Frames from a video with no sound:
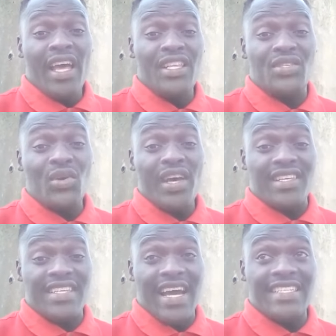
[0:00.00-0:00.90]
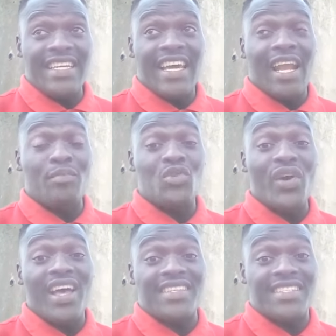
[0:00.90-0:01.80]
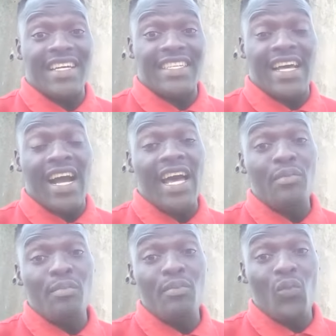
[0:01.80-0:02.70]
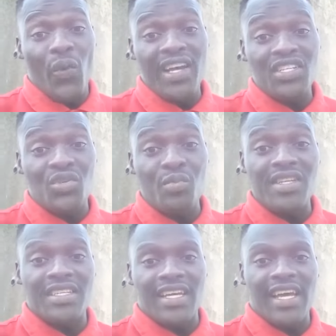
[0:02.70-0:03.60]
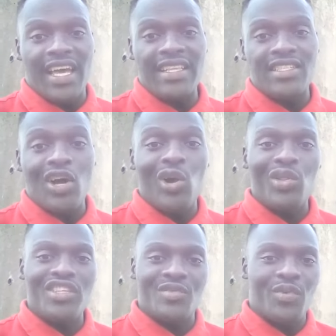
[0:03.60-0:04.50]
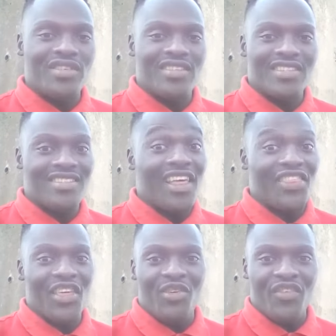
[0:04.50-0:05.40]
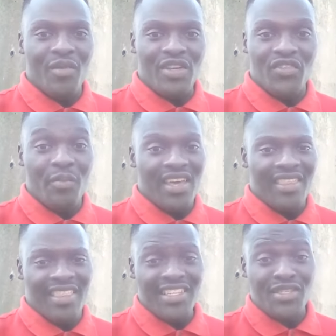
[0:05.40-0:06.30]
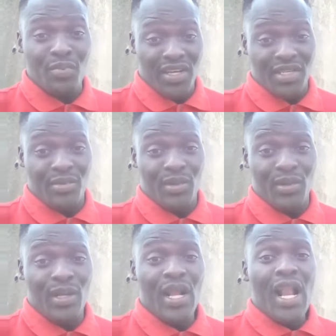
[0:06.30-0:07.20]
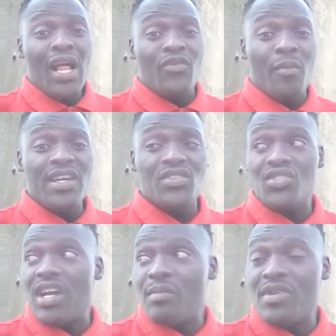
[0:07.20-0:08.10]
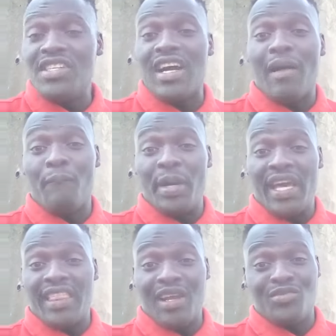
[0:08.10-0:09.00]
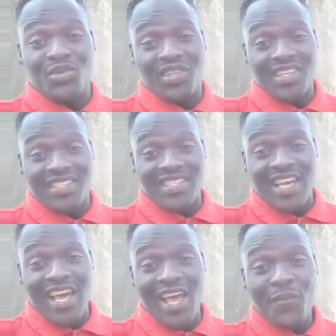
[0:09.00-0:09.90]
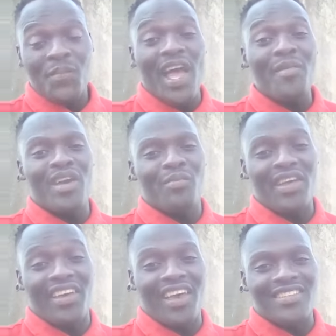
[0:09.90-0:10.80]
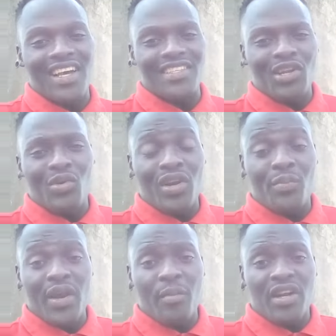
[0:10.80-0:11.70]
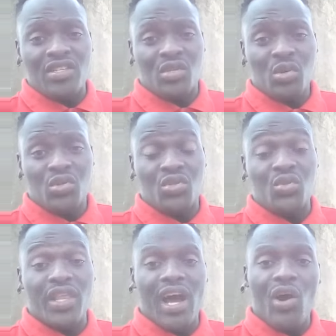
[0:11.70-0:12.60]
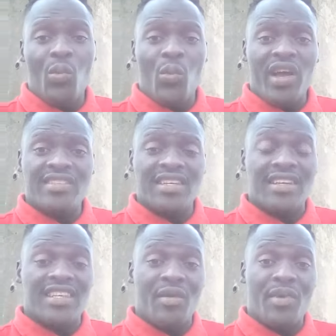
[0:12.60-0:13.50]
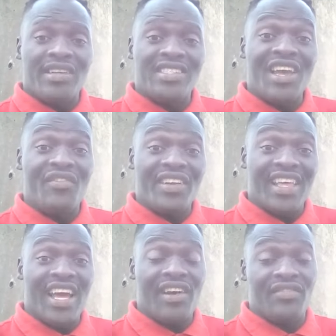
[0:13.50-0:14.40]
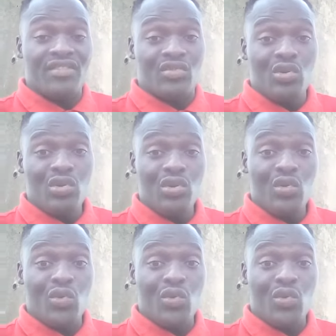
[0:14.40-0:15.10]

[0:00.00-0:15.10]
it's so exciting and i'm so excited i can't wait to meet the delegates all the sponsors thank you very much for making this possible for my social media campaign that i'm doing this year i'm helping kids at lahora primary school to do their homeworks and assignments every day after school